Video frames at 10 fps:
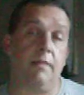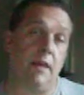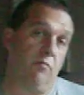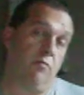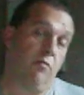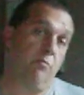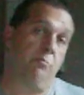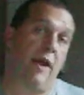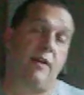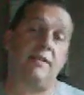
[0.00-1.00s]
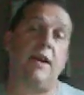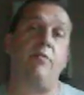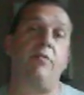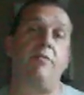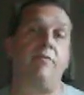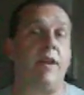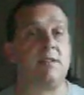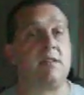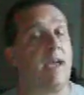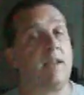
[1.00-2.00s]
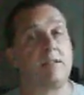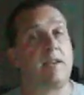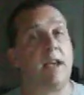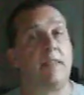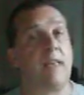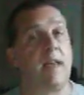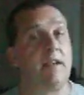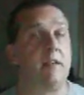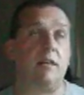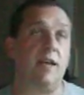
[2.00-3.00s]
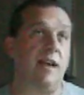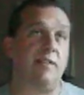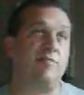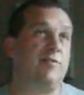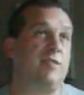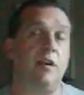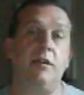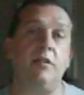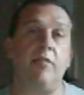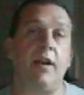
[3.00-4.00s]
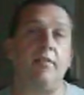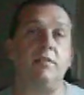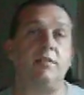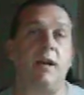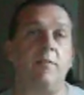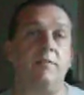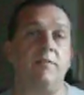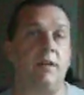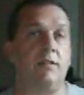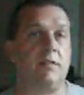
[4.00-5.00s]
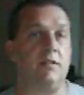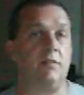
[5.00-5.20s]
then run back down the frets again to get that little kind of turnaround type feel to